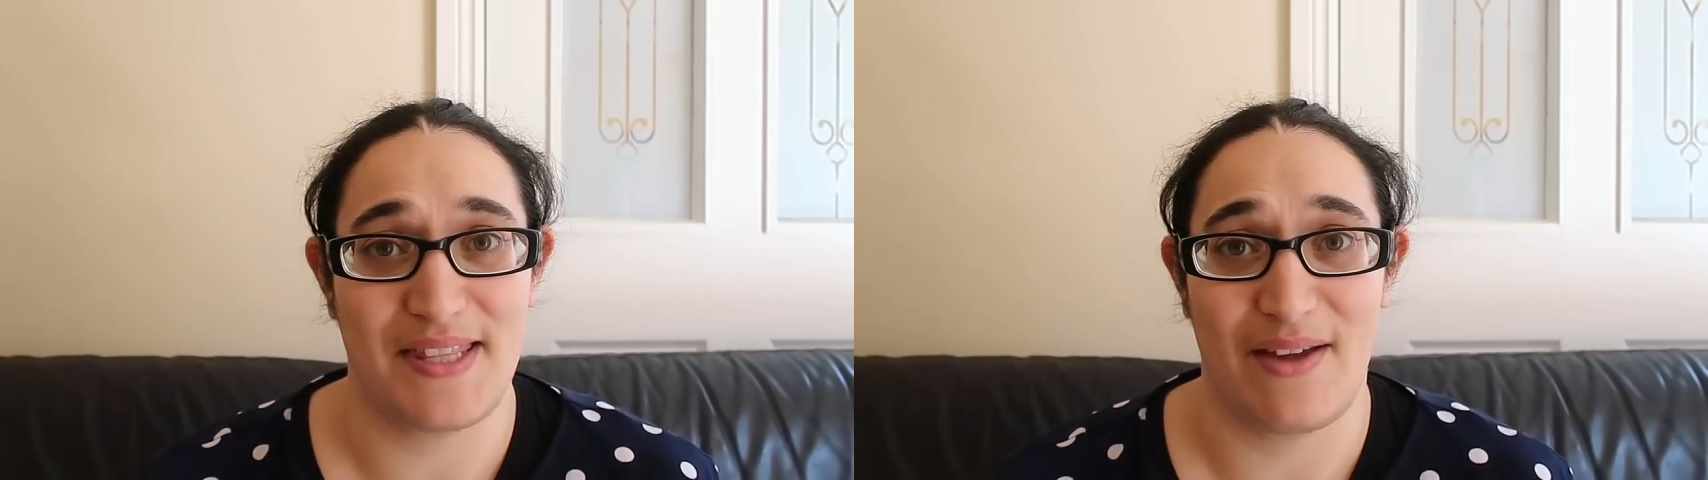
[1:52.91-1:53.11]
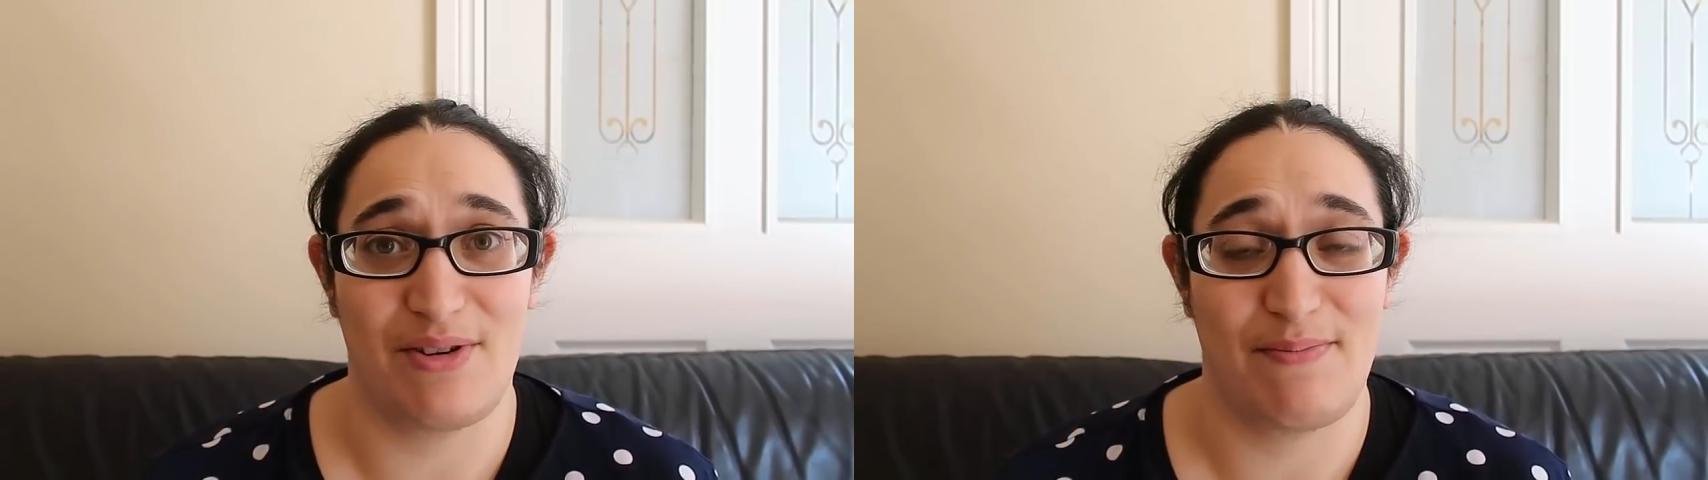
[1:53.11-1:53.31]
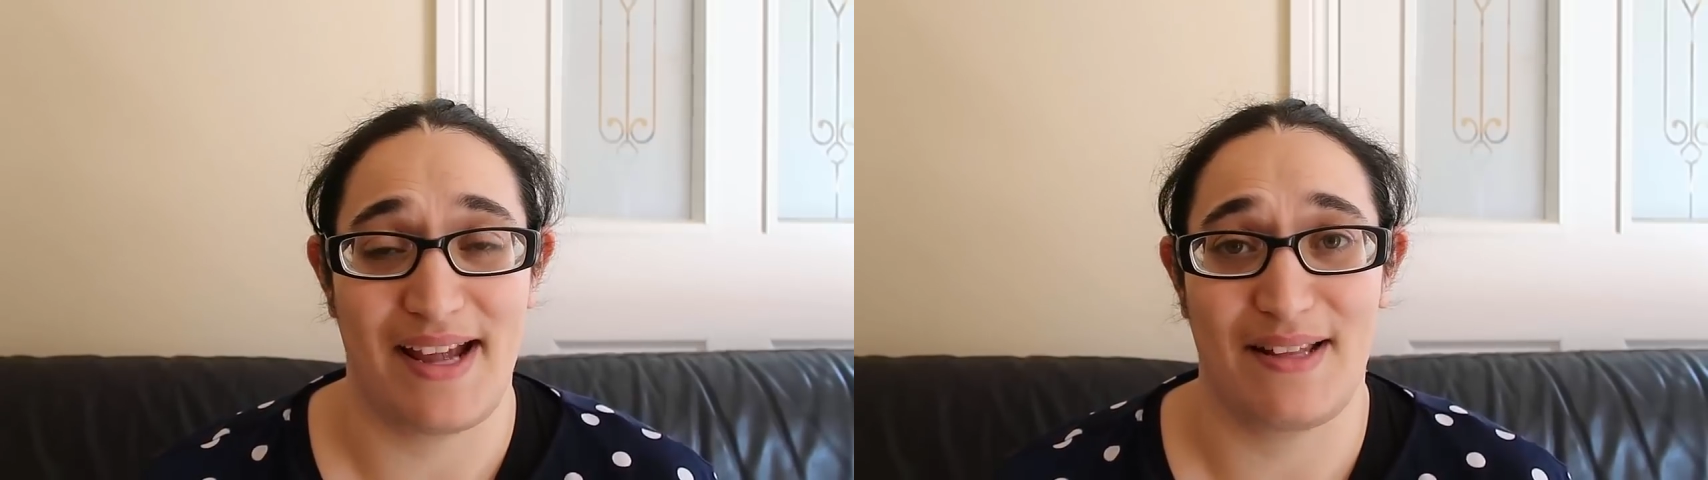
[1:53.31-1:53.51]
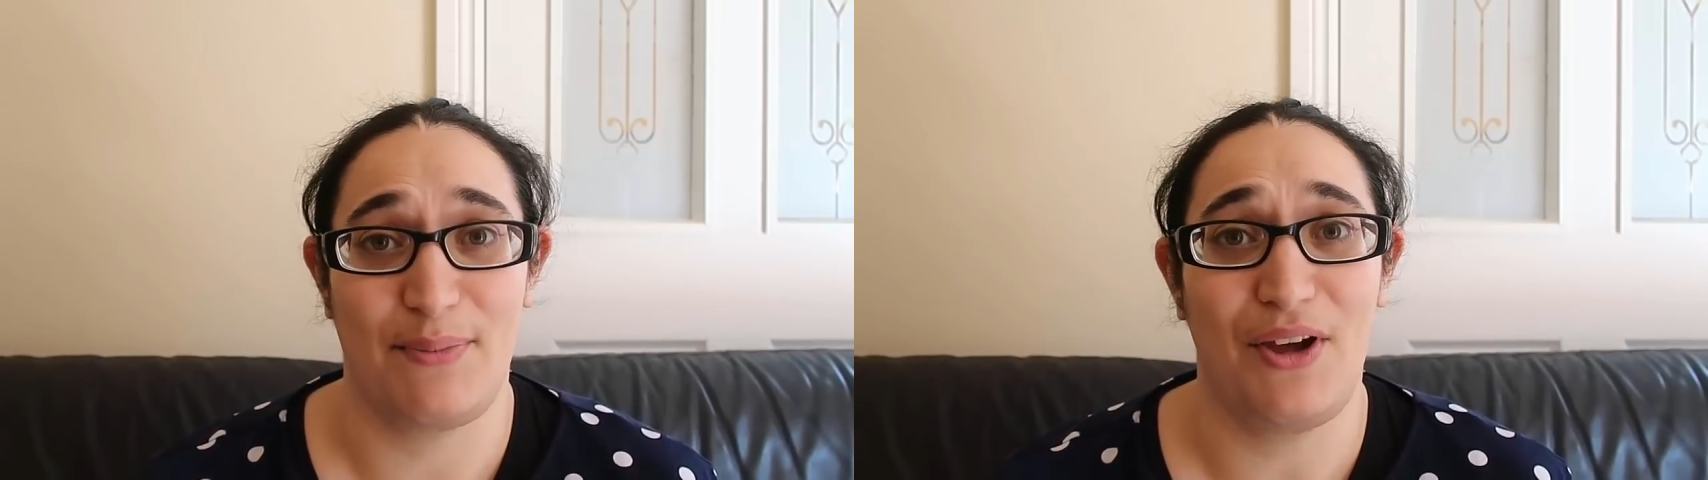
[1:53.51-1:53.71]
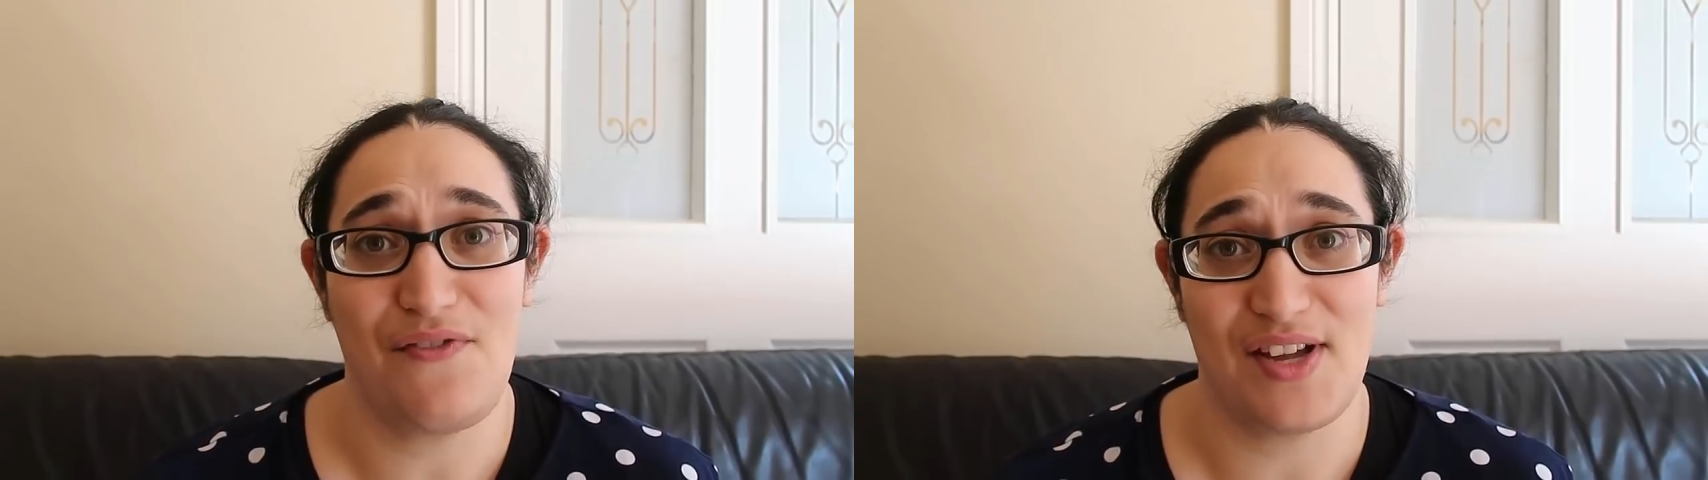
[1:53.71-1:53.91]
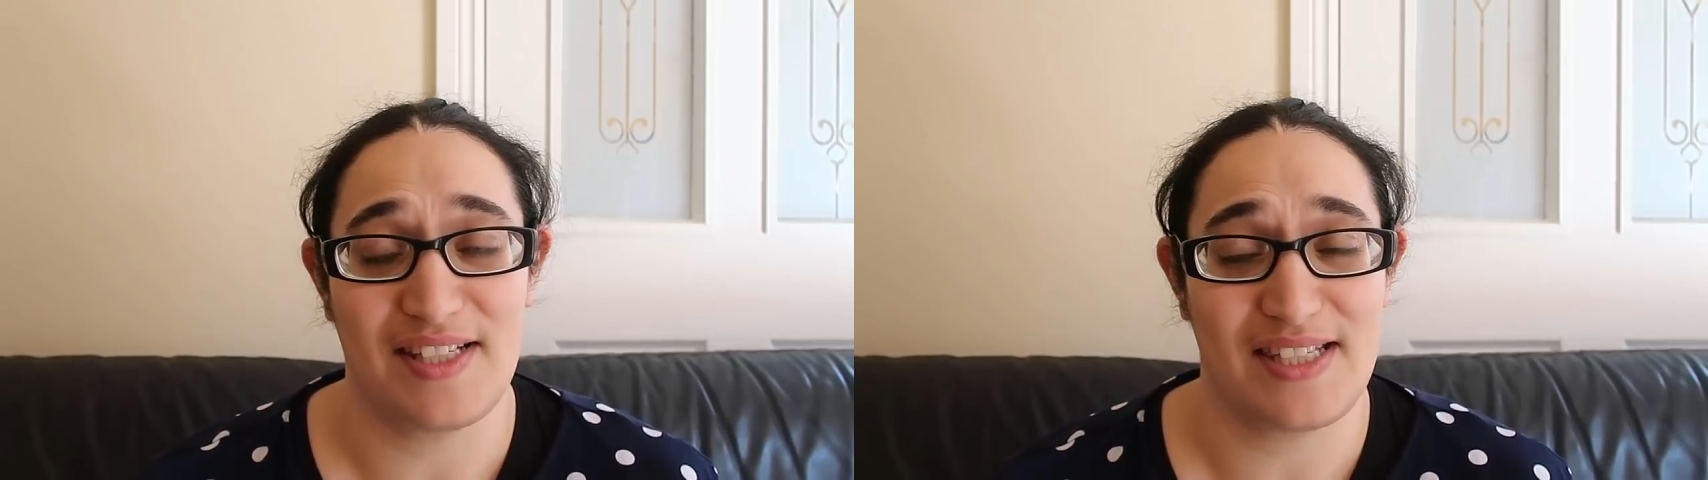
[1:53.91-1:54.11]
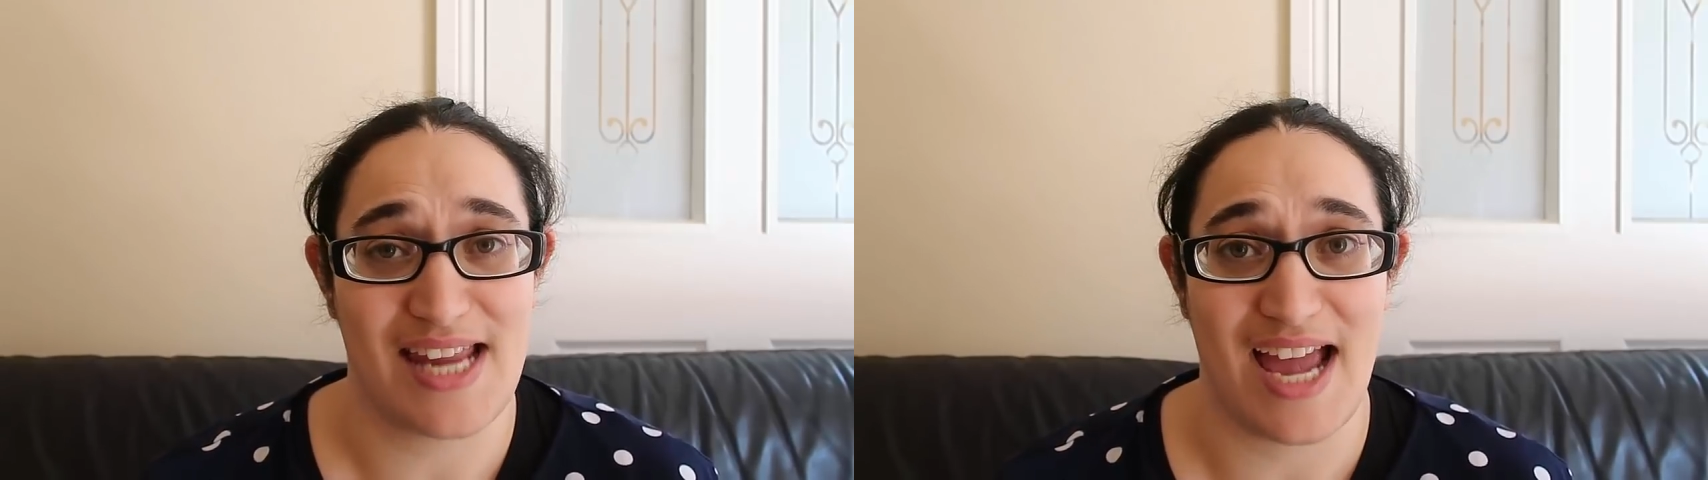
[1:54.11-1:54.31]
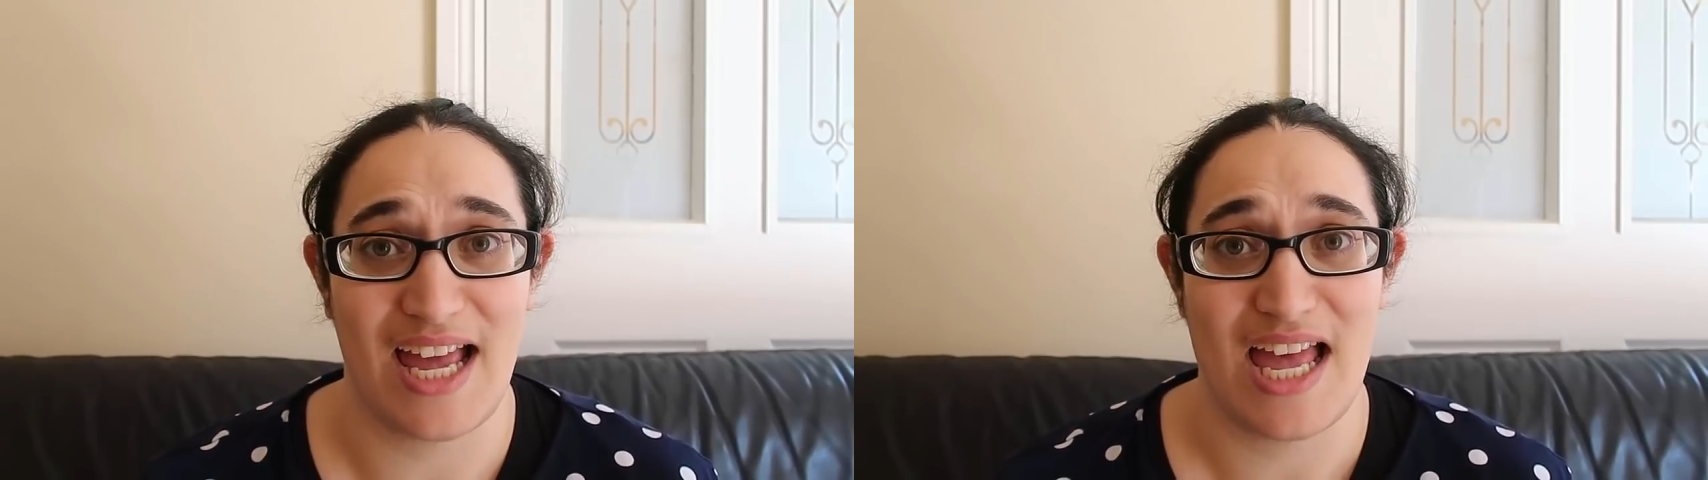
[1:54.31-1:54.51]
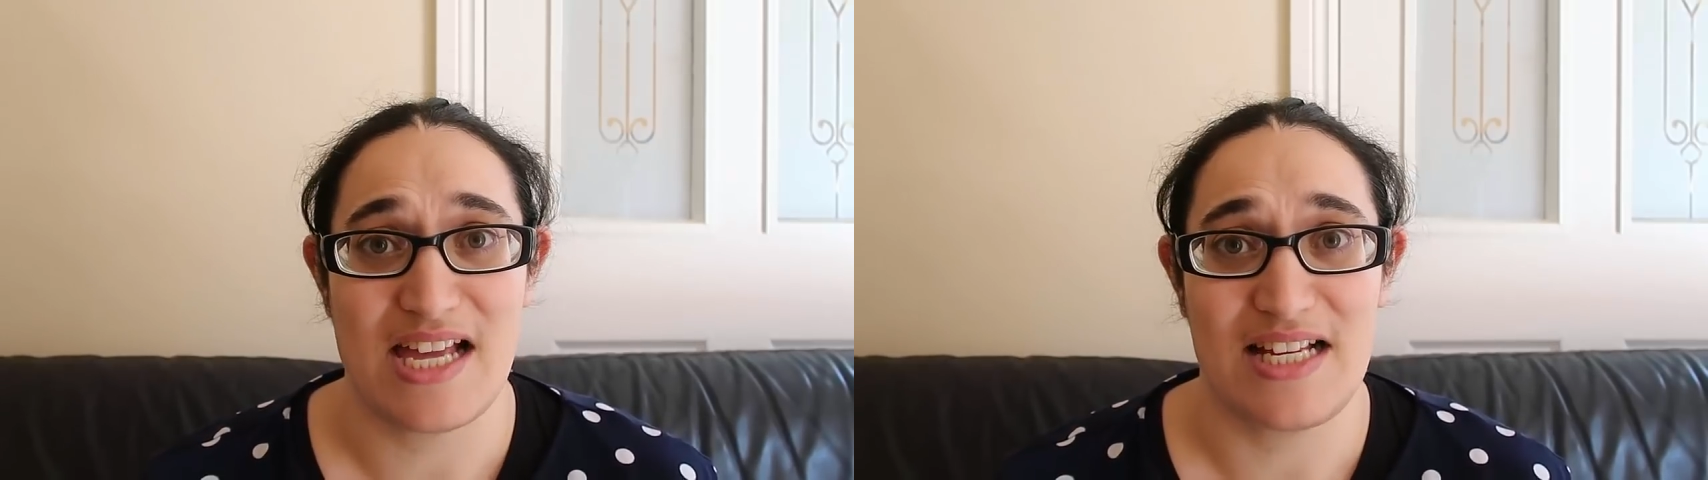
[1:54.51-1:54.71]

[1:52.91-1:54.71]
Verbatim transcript: but they would make a perfect snack,